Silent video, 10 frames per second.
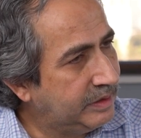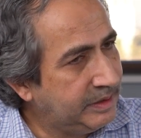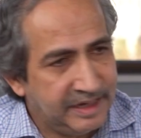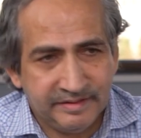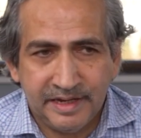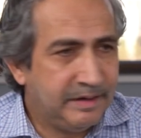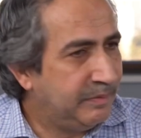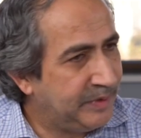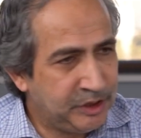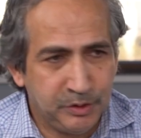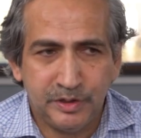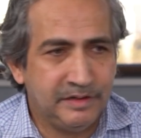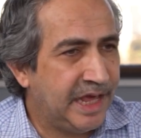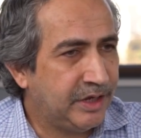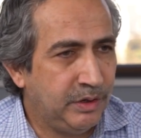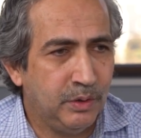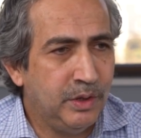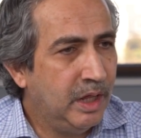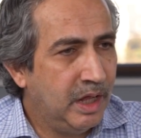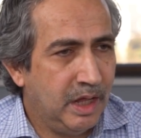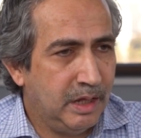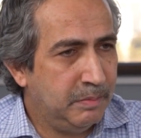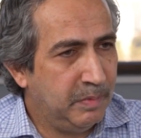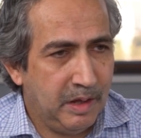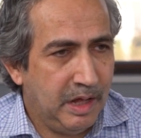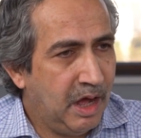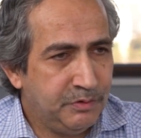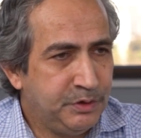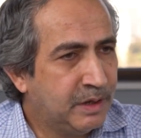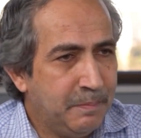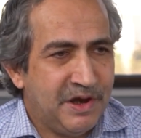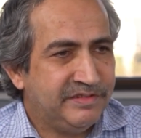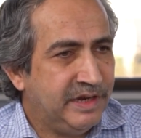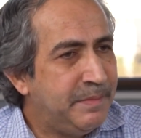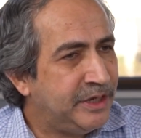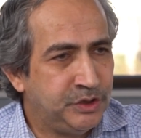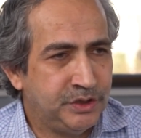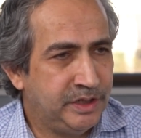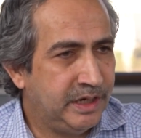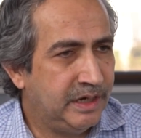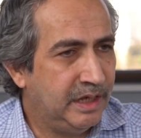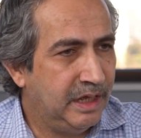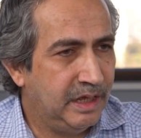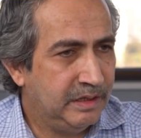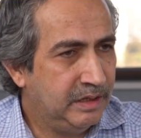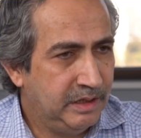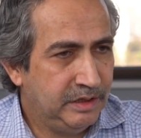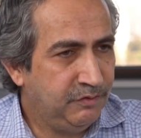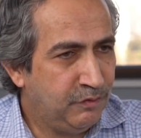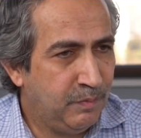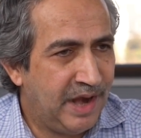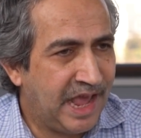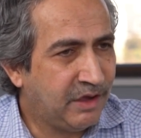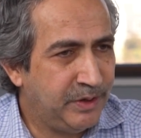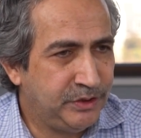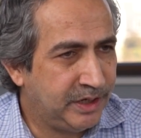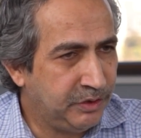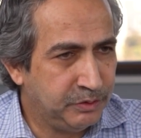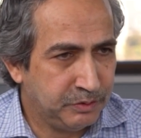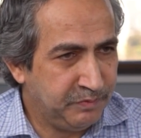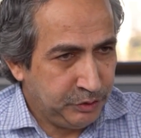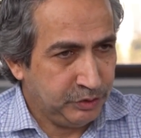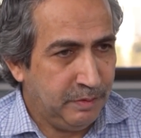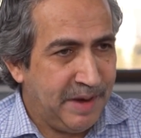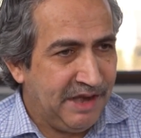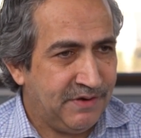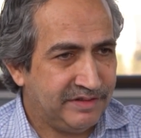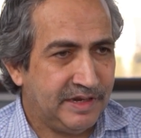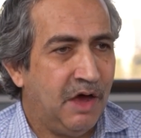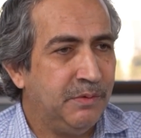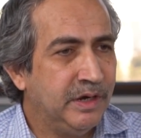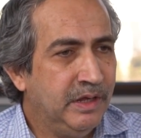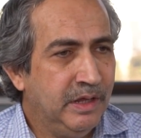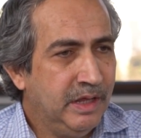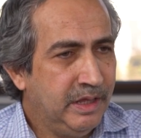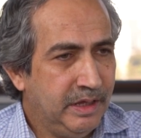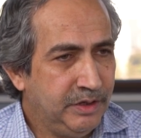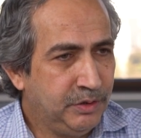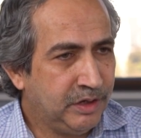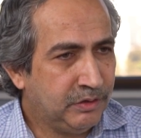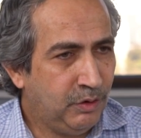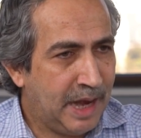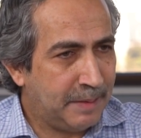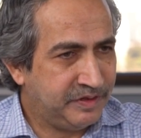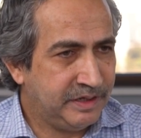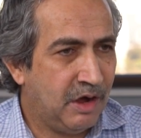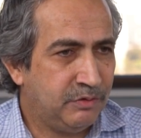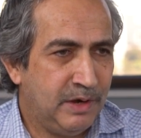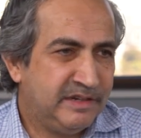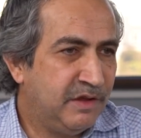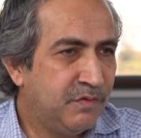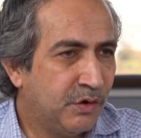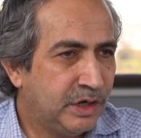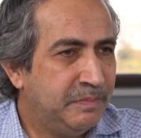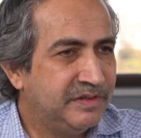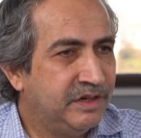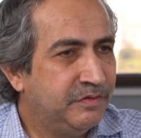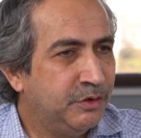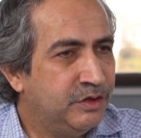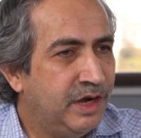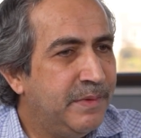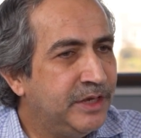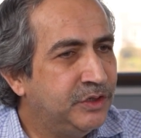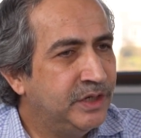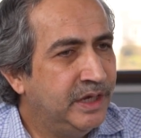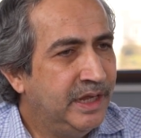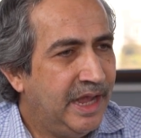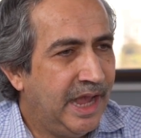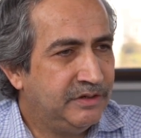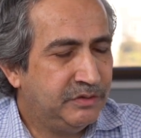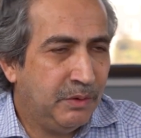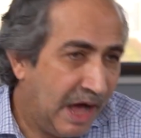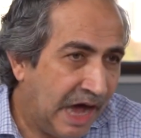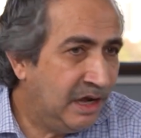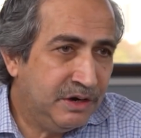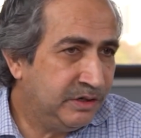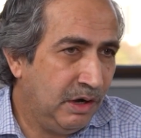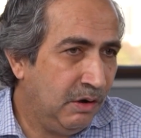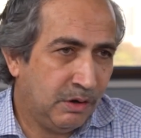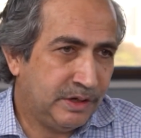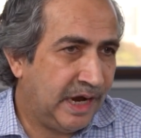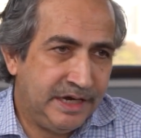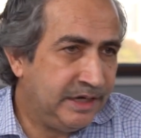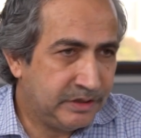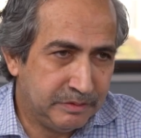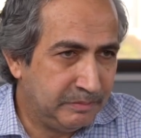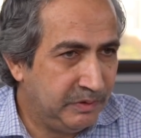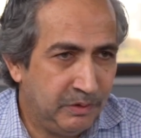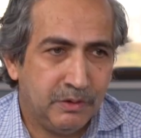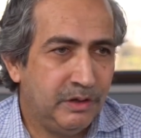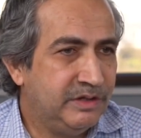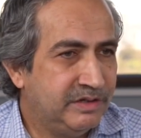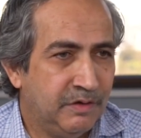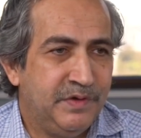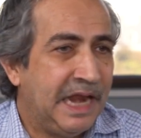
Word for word: Yes, and we show things like, you know, uh, how do you compress an image in mm-hmm. uh, the Wolfram Language and you, we show the matrix and how it, you can collapse it down to let's say 40% of the original image. And so I learned a lot. I didn't know all the stuff.